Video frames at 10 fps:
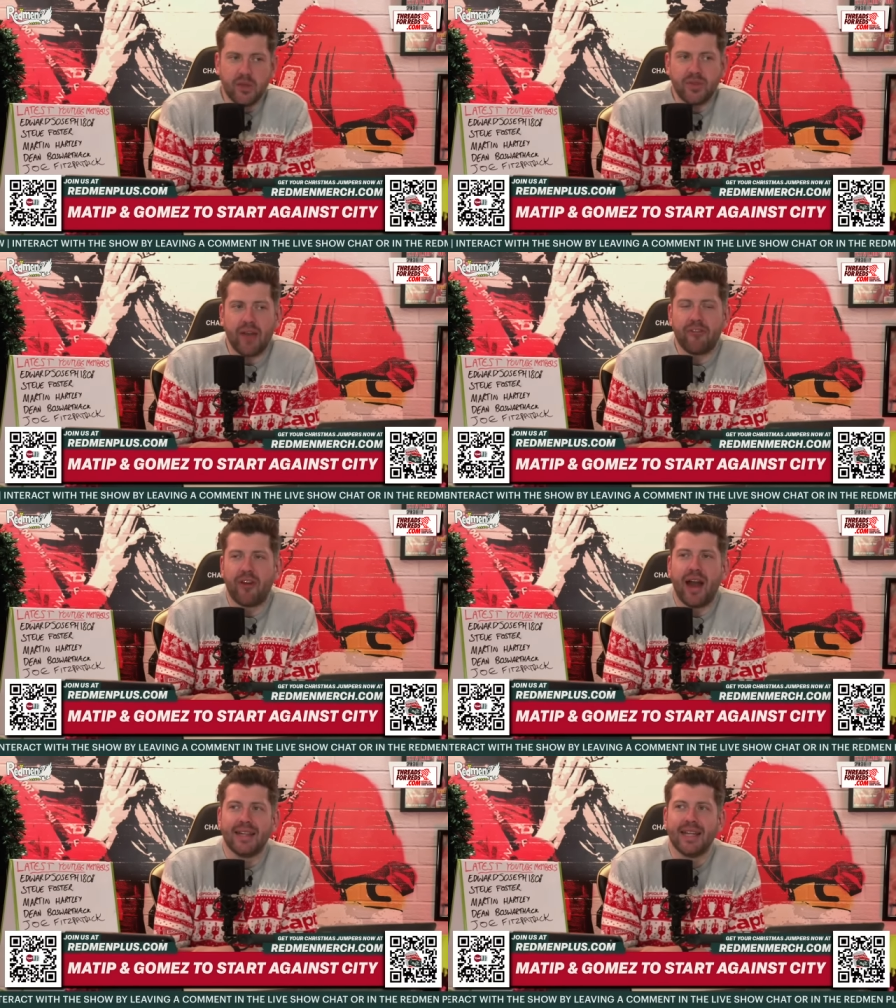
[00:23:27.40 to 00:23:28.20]
That
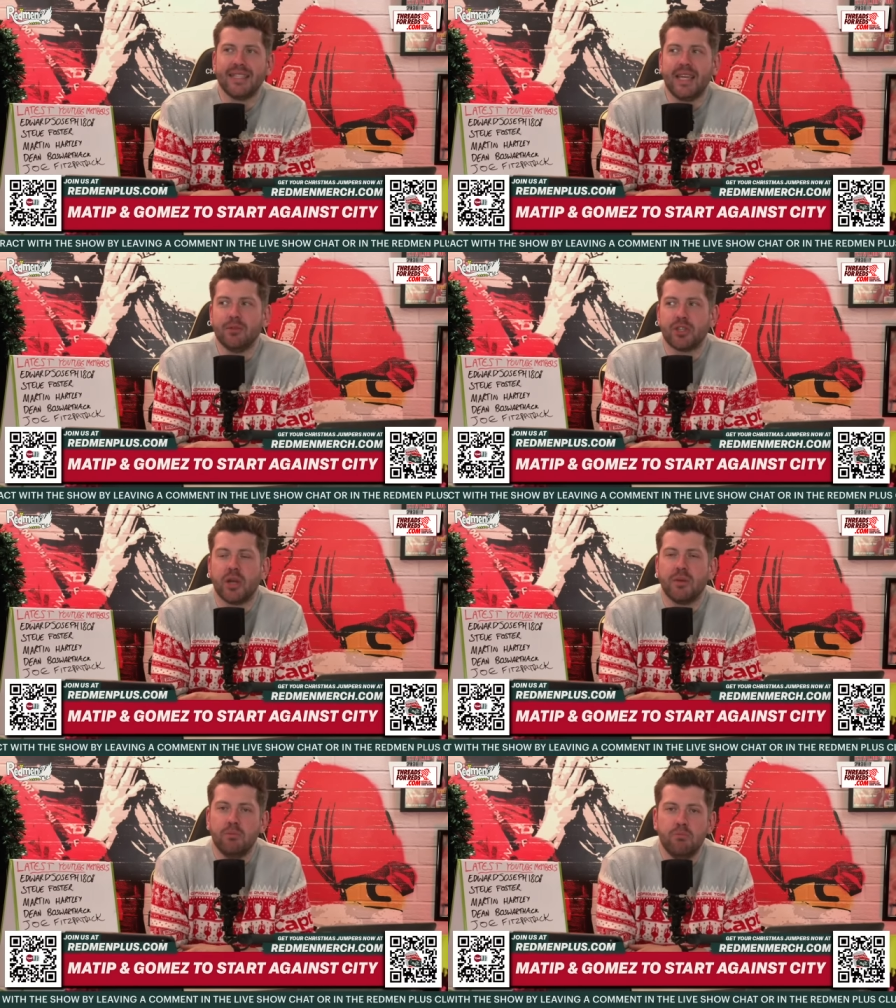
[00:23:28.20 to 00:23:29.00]
Friday team is going
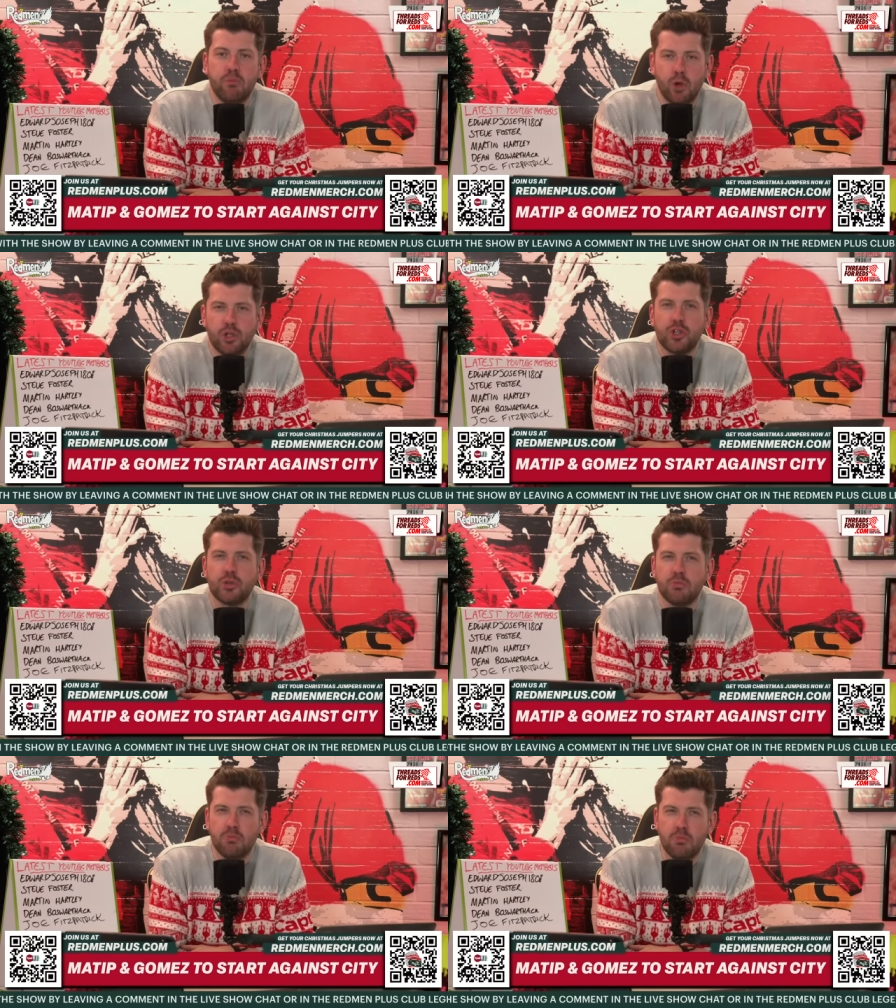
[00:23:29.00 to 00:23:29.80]
to be
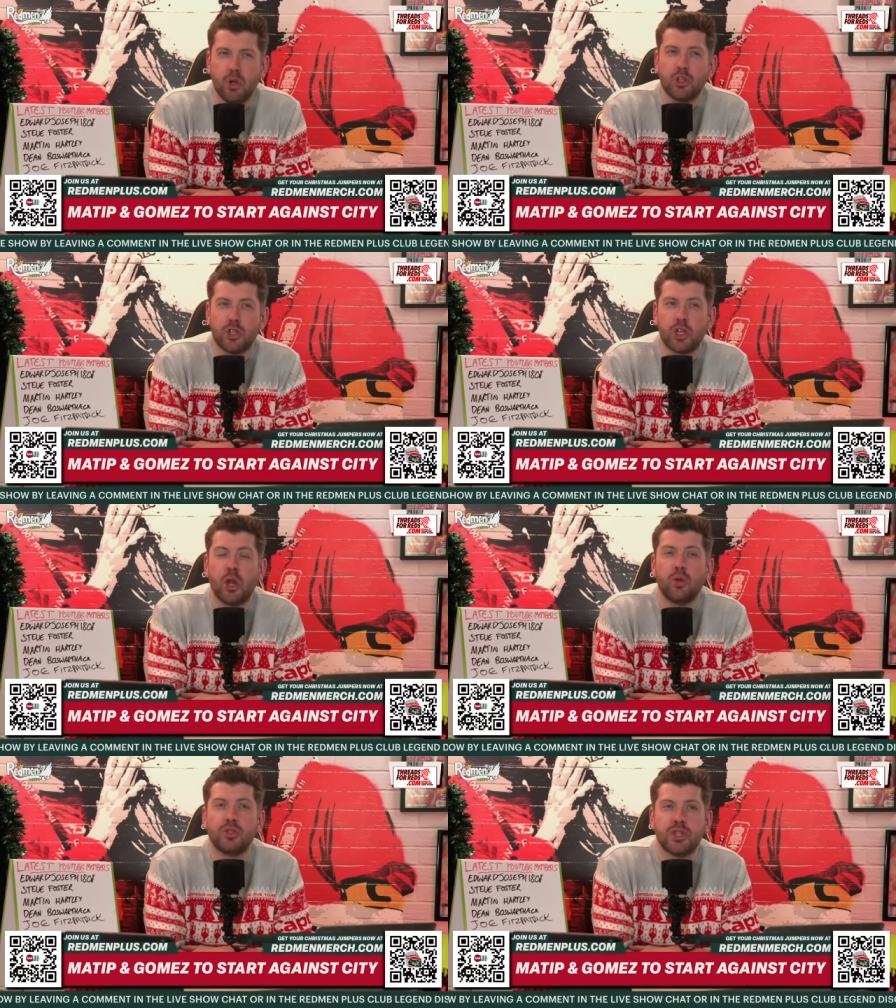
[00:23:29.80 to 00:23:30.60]
much, much
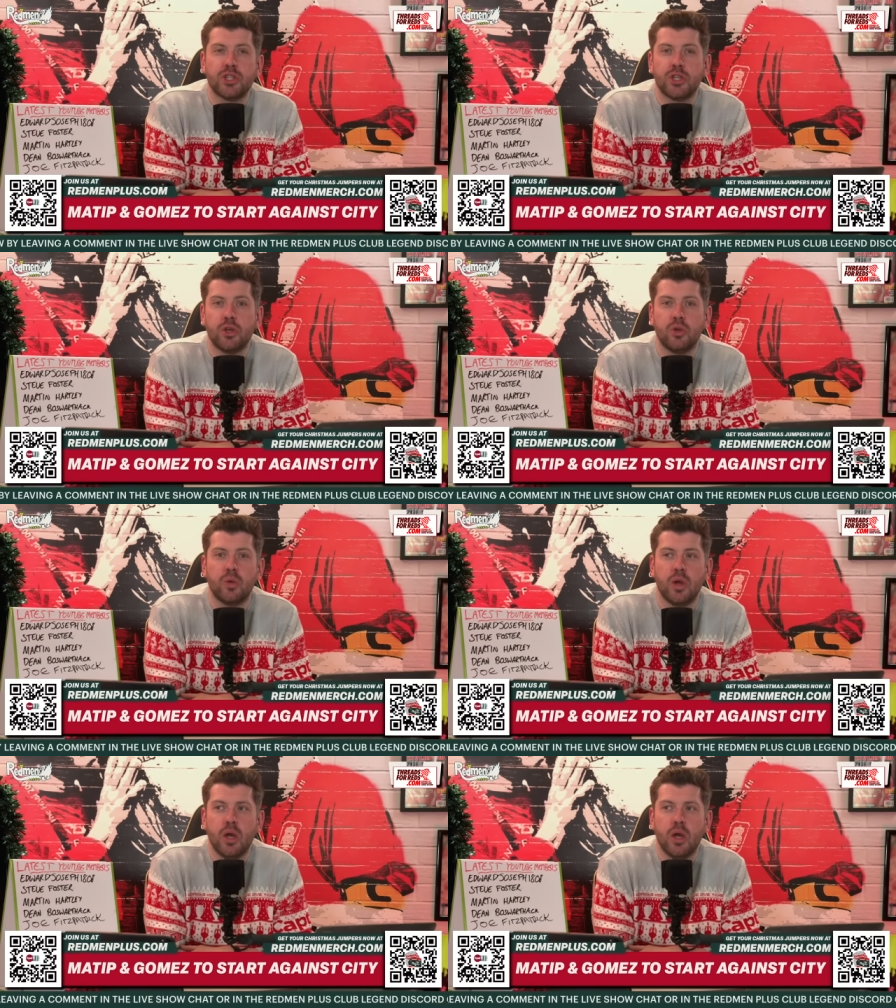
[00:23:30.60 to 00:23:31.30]
closer to